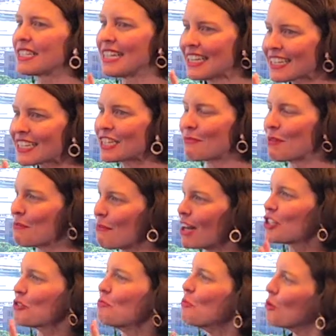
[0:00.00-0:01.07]
needed to be
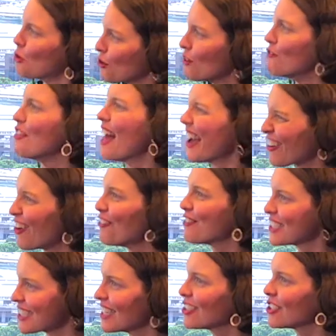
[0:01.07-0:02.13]
much more of that
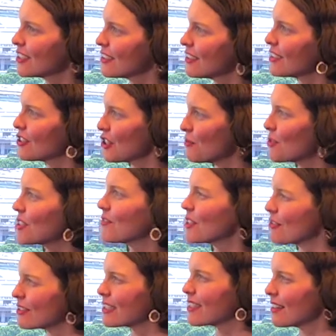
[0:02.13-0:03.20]
conversation in terms of
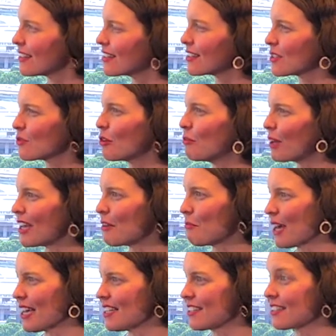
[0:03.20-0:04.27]
the resilience, wellbeing
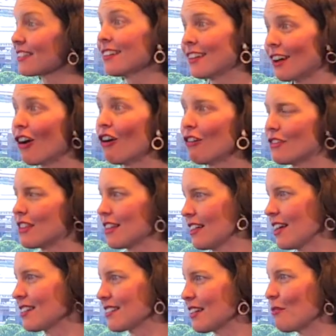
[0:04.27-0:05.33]
piece over the
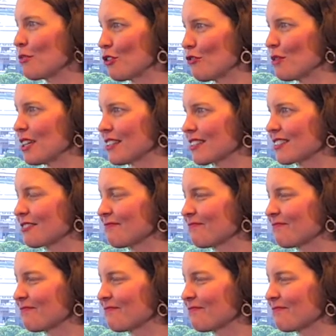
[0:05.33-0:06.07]
last number of months.